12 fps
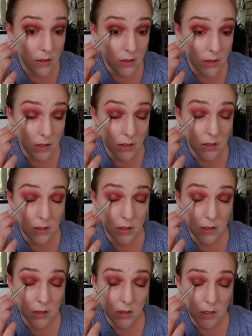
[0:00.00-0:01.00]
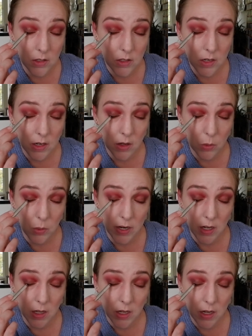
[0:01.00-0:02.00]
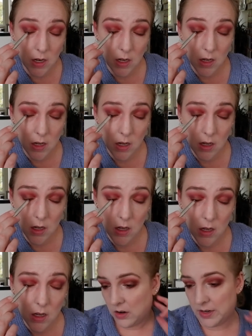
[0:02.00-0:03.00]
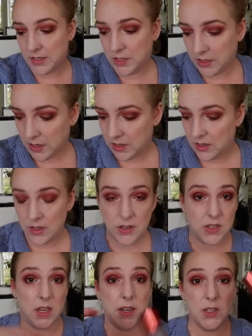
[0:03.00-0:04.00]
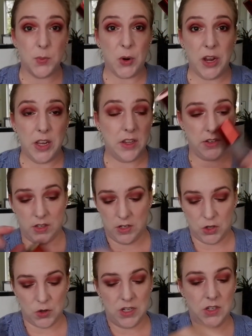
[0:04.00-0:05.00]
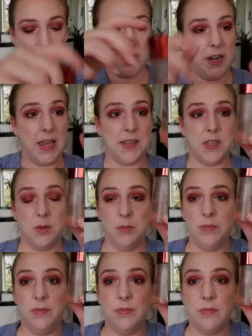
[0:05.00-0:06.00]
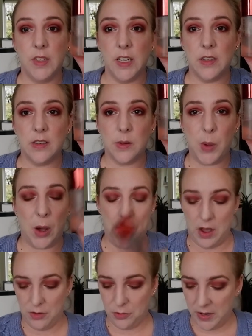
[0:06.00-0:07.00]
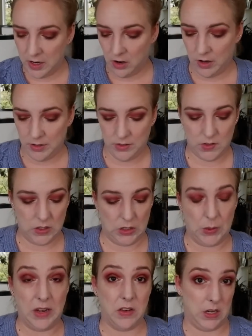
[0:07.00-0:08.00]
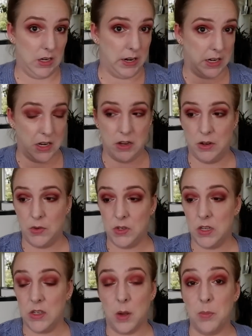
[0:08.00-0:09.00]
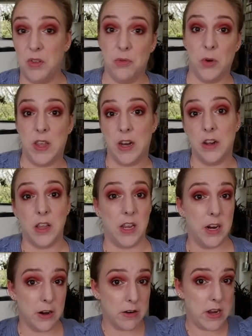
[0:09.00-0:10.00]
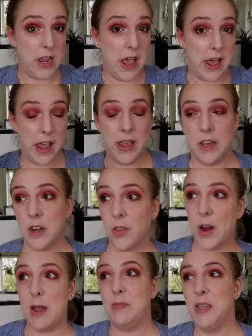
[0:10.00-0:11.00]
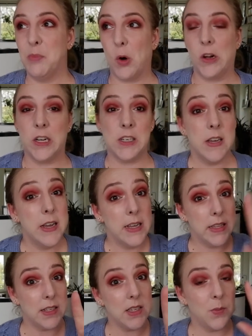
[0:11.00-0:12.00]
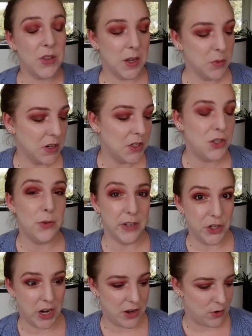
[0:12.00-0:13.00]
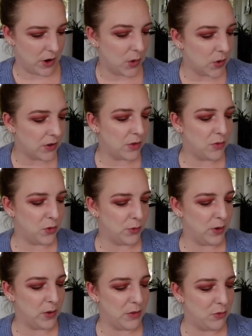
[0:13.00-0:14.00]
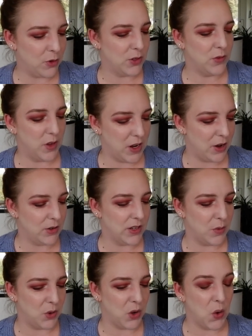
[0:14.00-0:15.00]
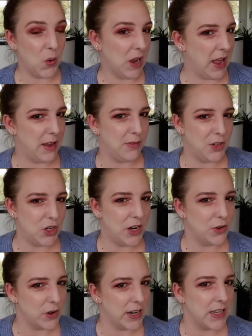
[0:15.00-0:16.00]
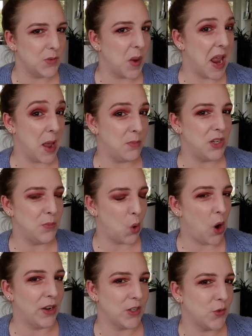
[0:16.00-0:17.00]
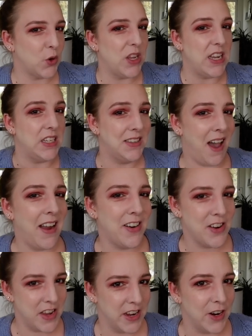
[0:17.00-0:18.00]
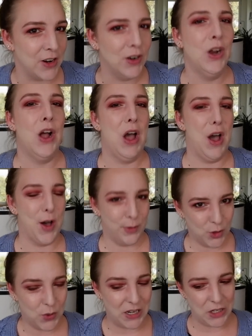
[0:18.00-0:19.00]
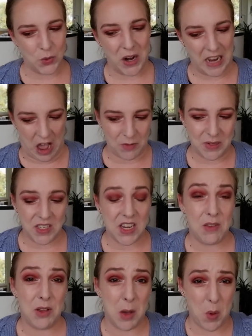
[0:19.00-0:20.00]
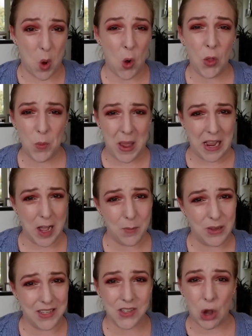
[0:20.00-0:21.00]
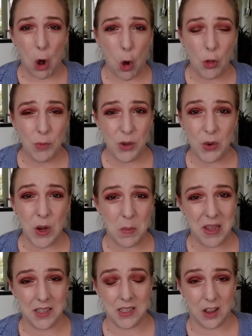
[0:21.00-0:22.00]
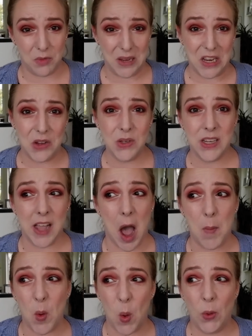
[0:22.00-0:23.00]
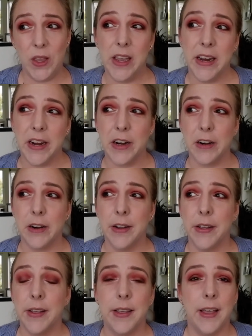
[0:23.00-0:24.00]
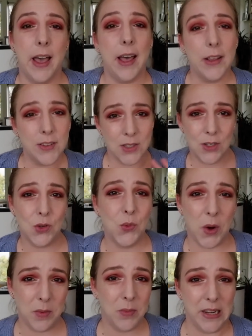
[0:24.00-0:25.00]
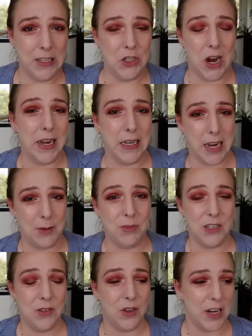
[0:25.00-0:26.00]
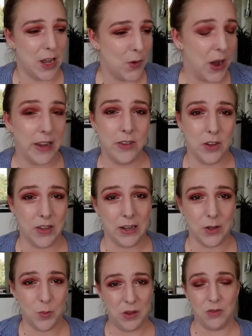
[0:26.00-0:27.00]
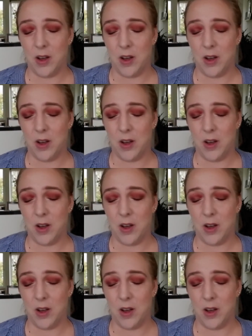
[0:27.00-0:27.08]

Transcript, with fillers: And then I just kind of wiggle it. All right, uh, setting spray, the Catrice Sungasm. It's about halfway gone, so I think I can use this up before the end of the year. Yay, another empty product. That's something I'm gonna do in January. One of the very first videos that will go live in January is my empty products for the entire year of 2020. I've been saving up all the makeup bits, all the beauty bits that I've been using up all year to do one big giant empties video. I thought that could be